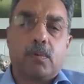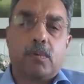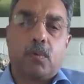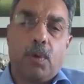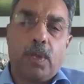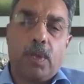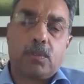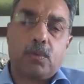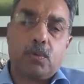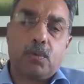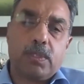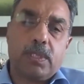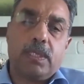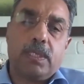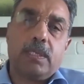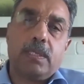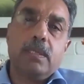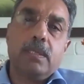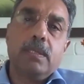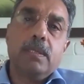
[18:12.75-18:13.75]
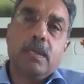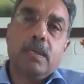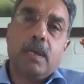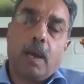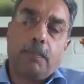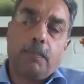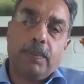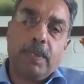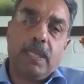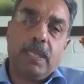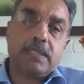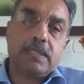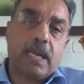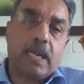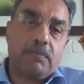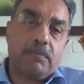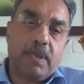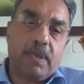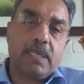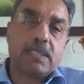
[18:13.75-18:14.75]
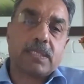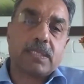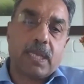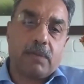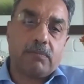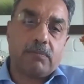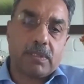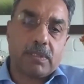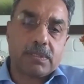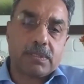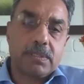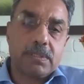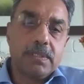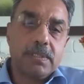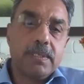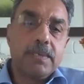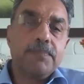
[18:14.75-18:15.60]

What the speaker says: going through the appeals at various levels.